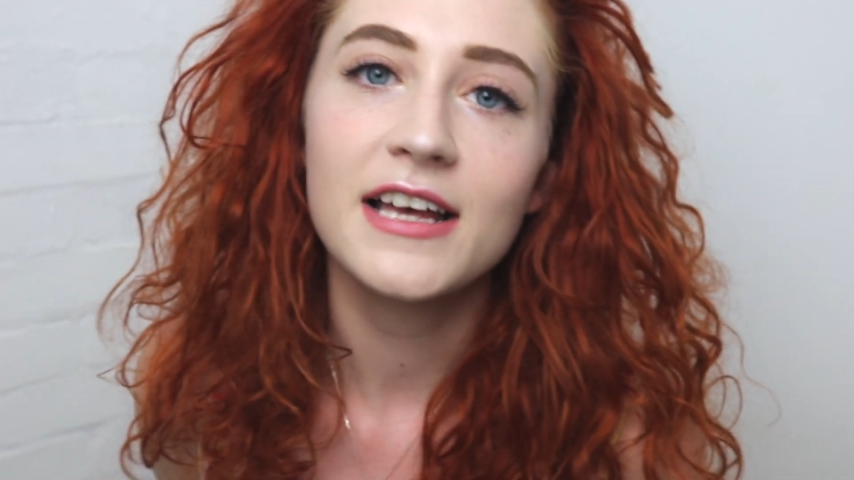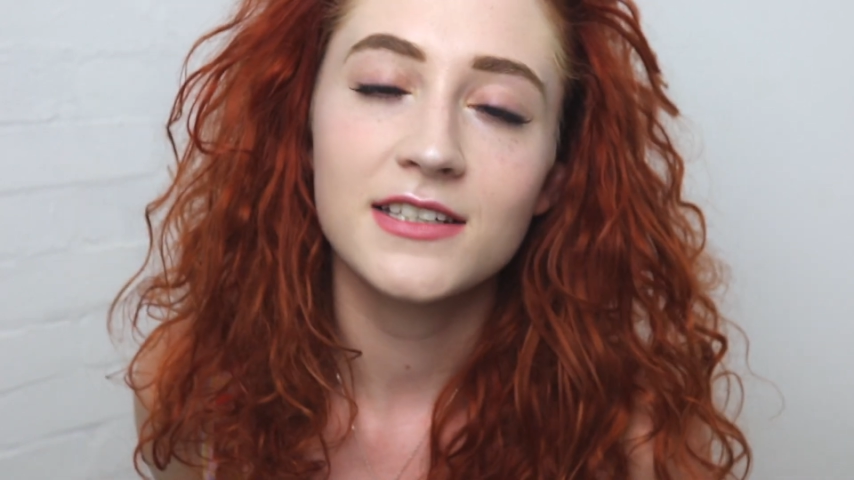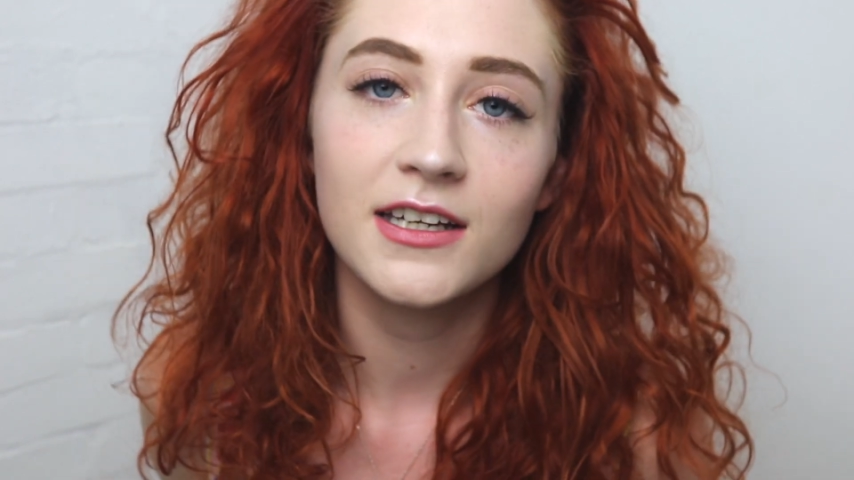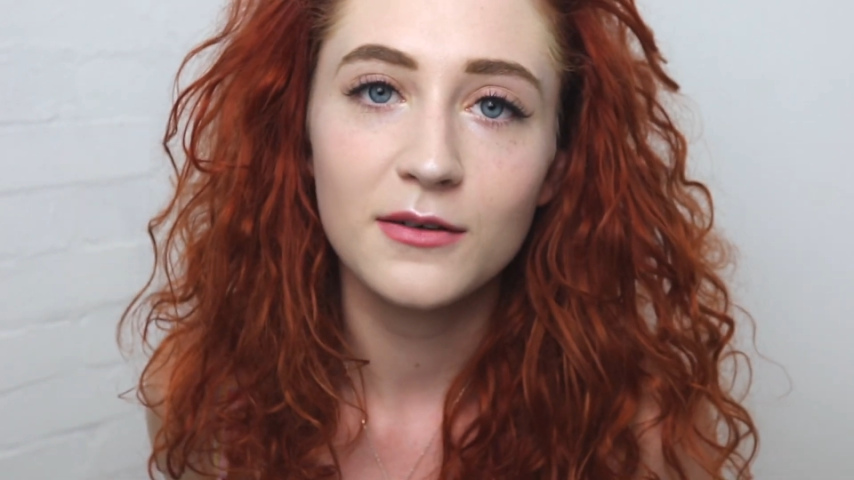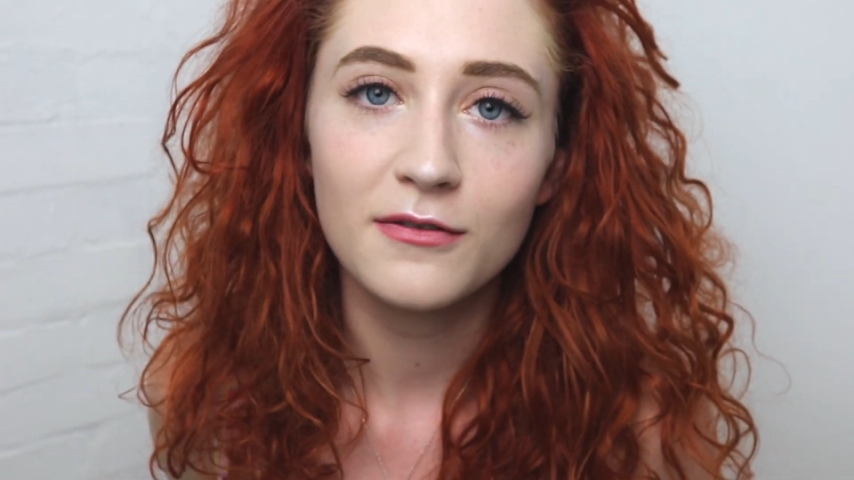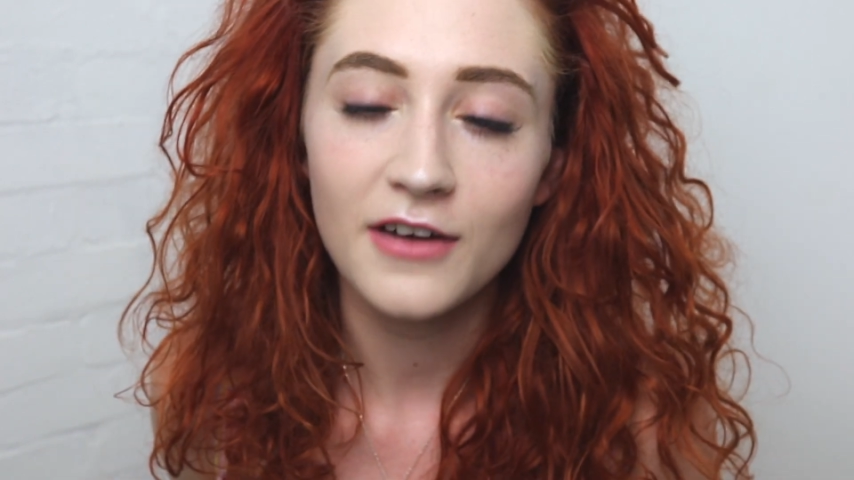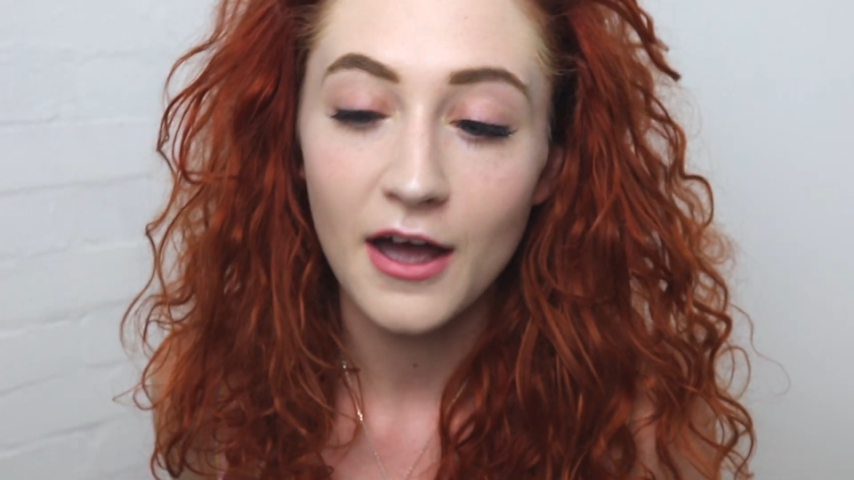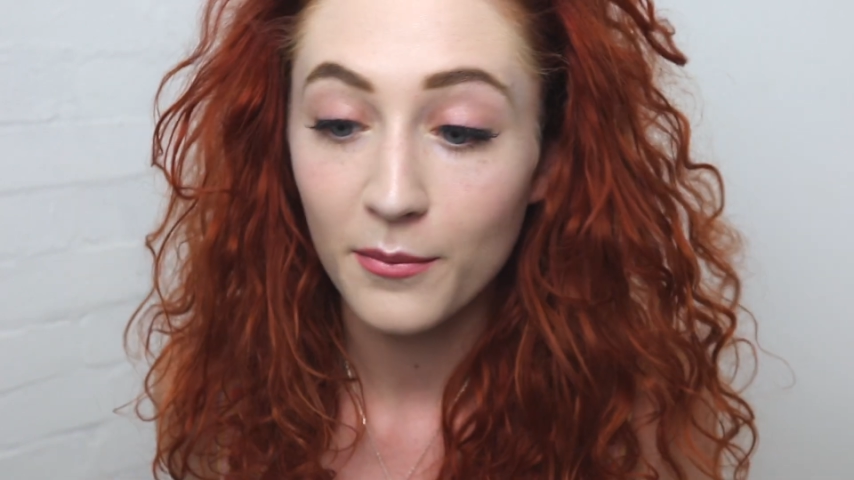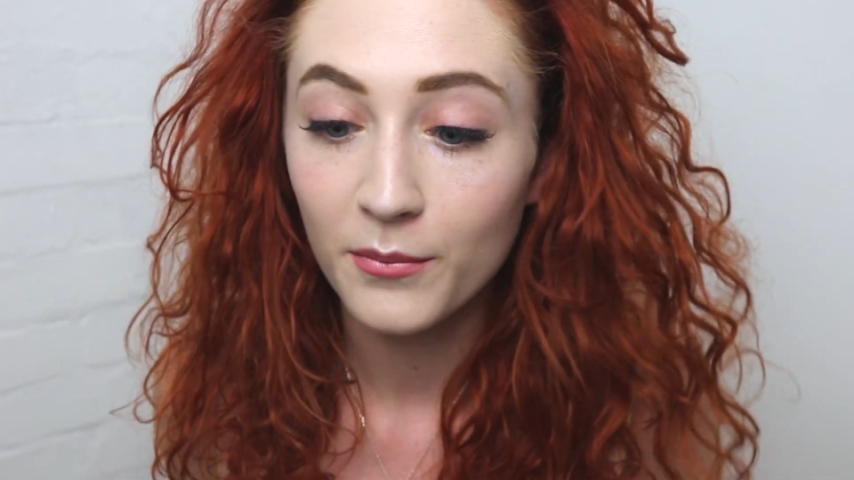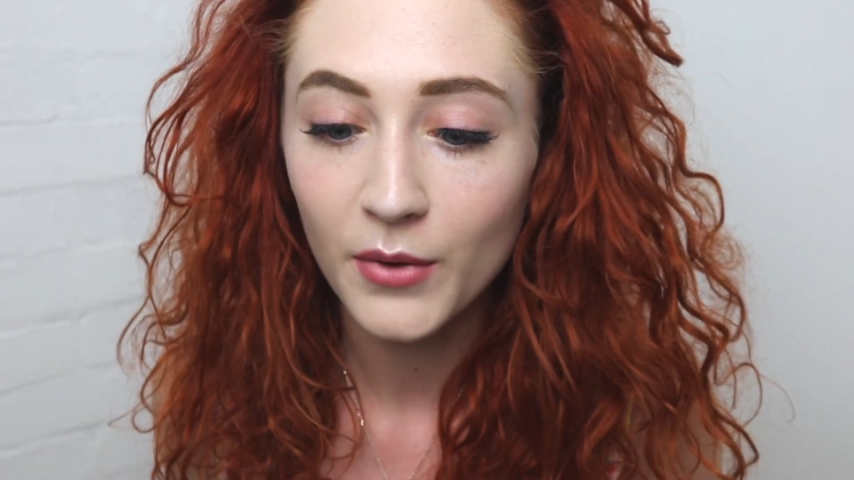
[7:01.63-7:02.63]
asking if
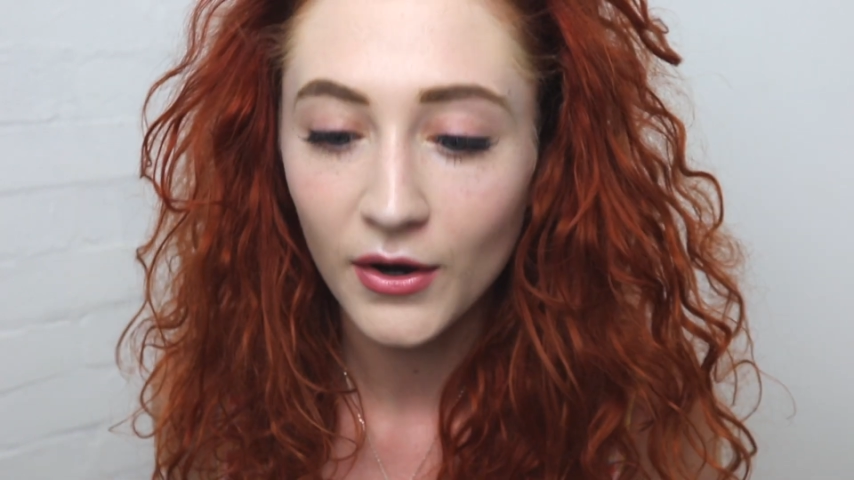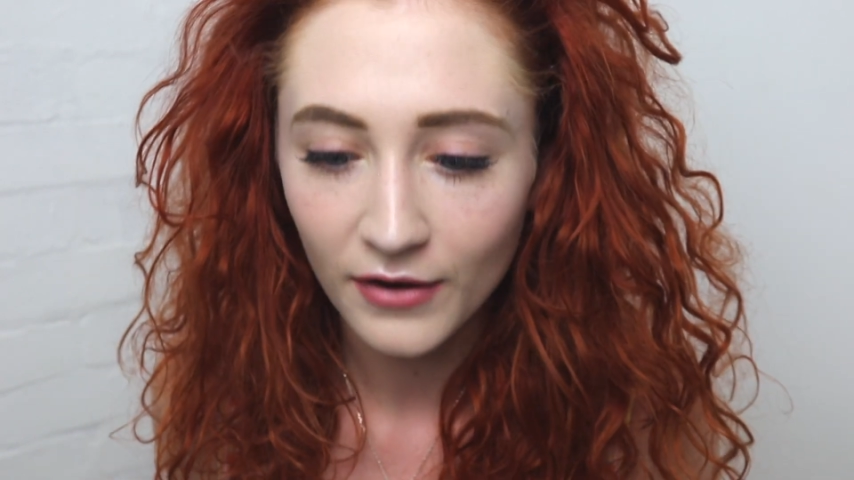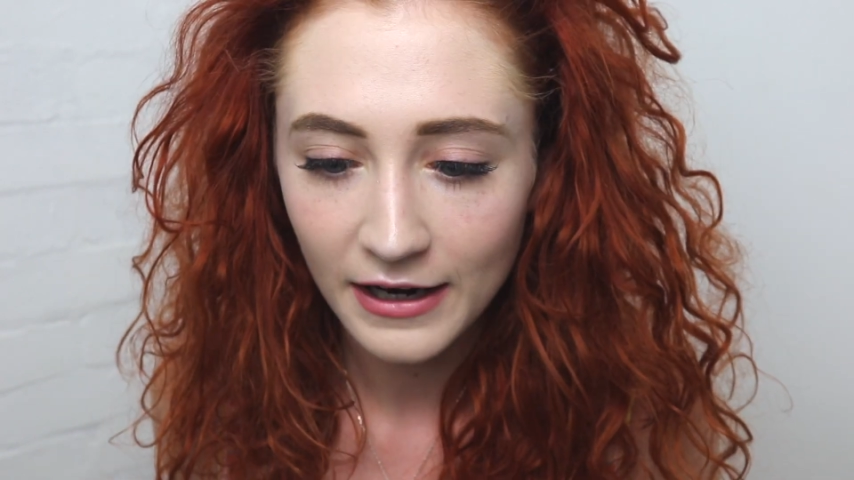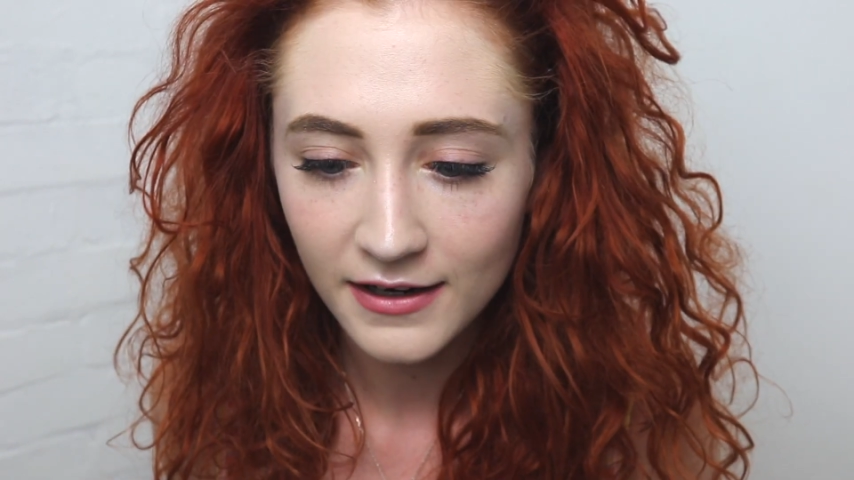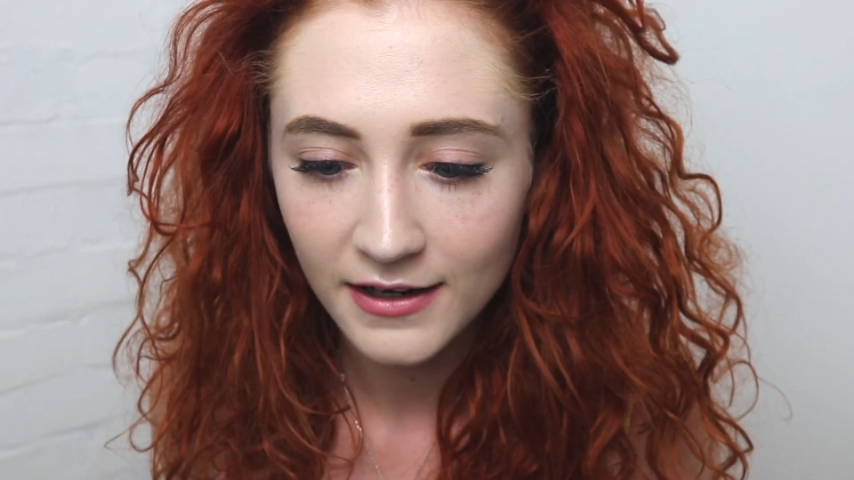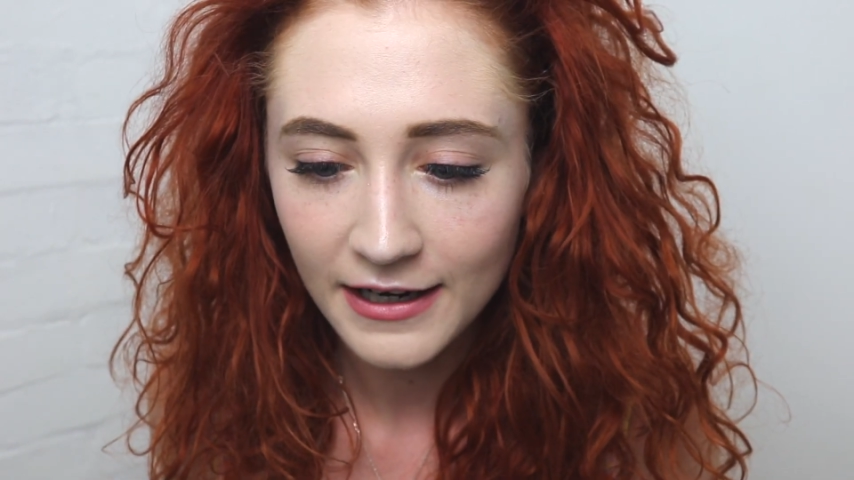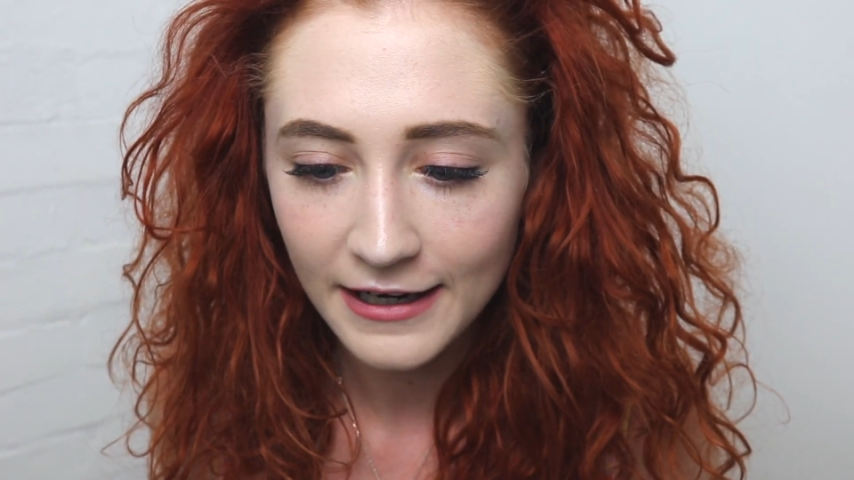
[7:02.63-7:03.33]
I'm all right.